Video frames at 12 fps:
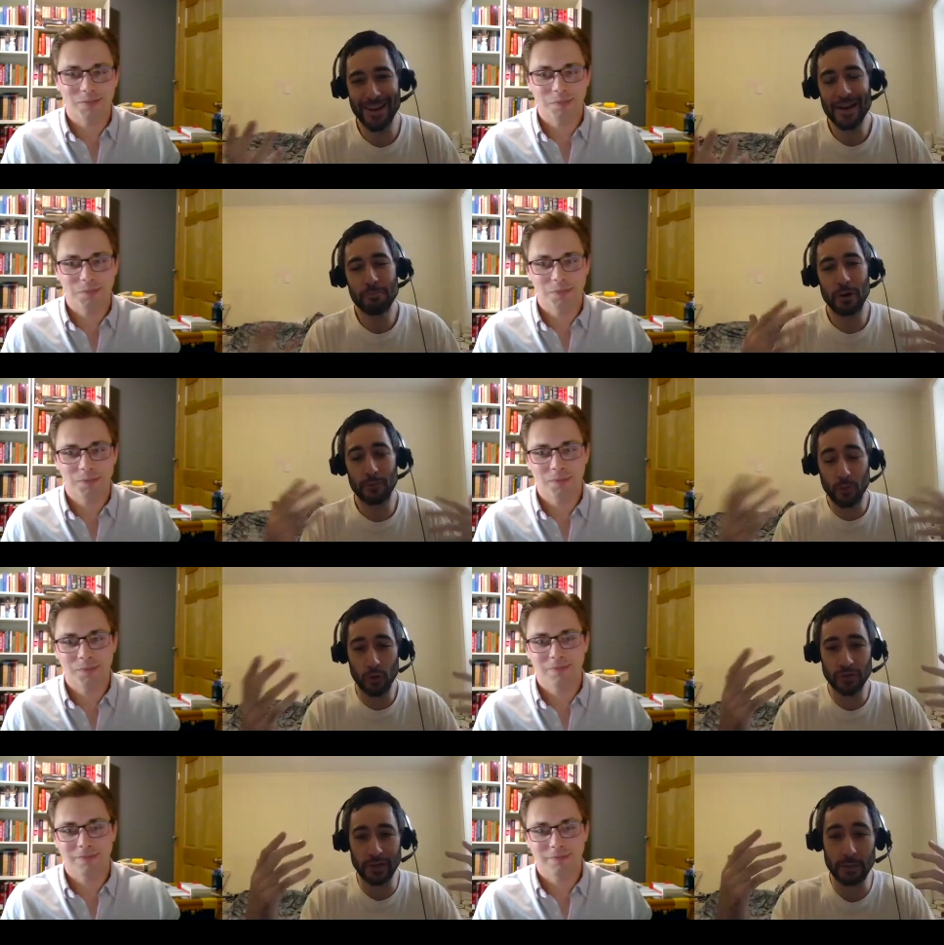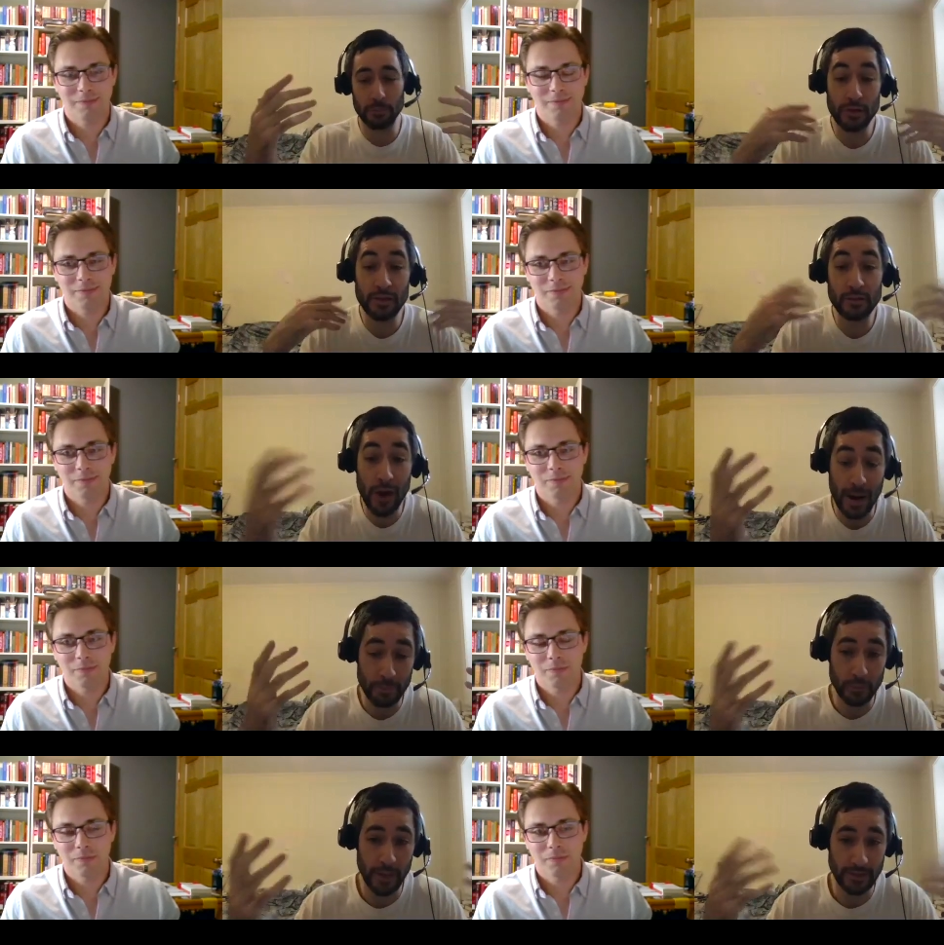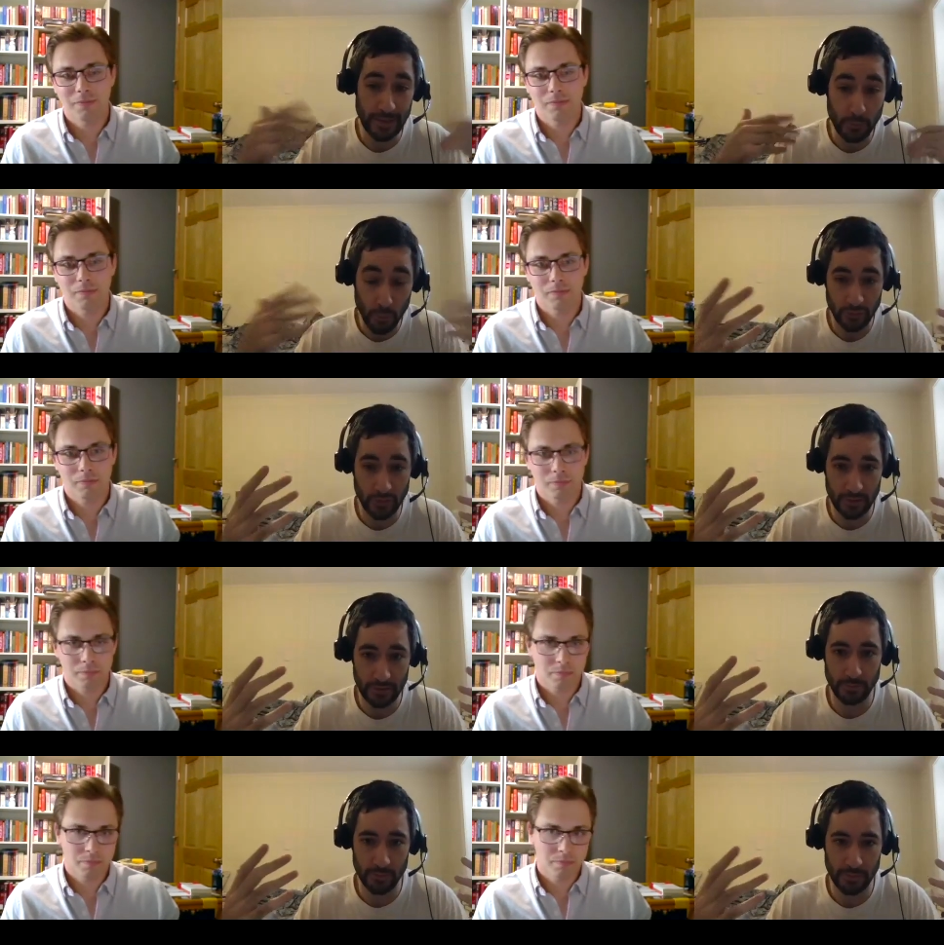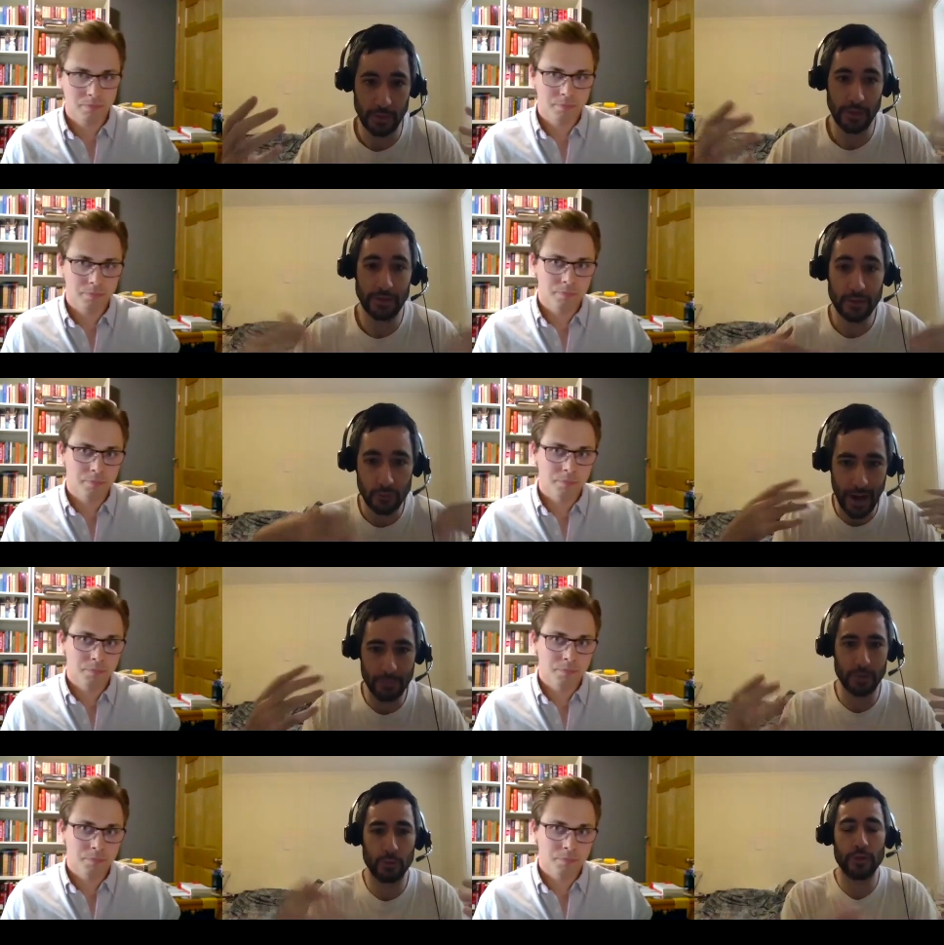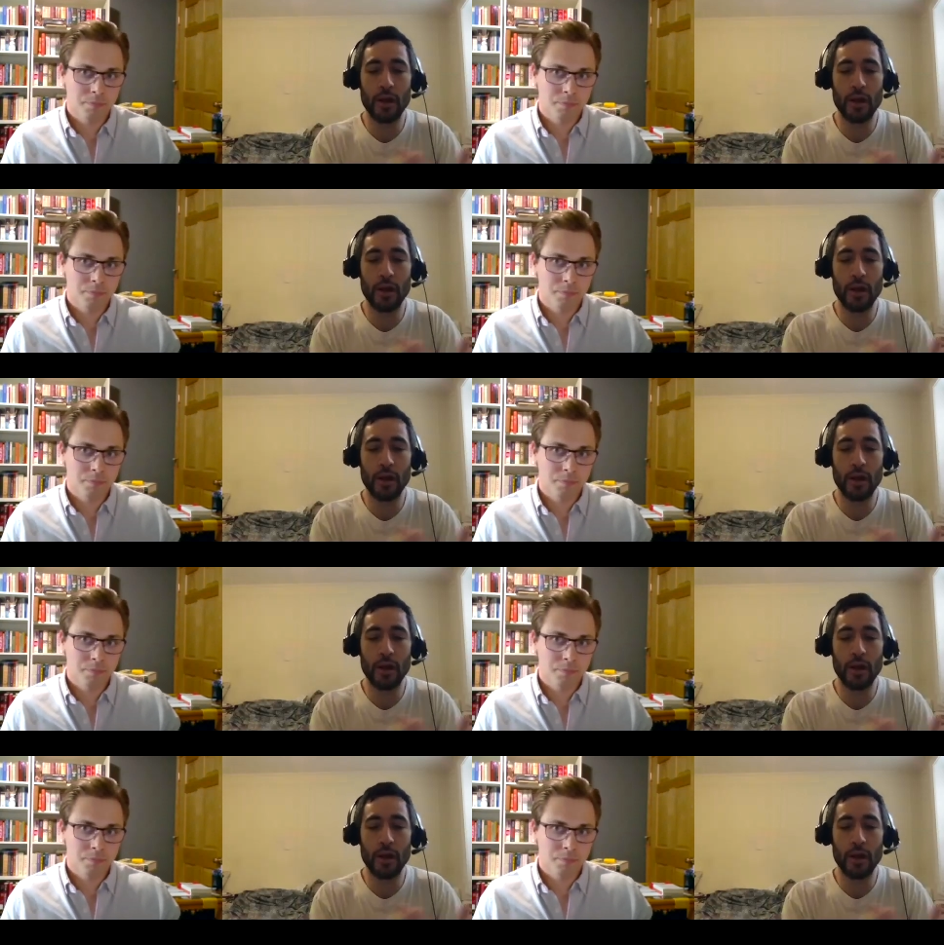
Speaker 1: But of course, like the point, he's grappling with that same question. It seems to me like he's grappling with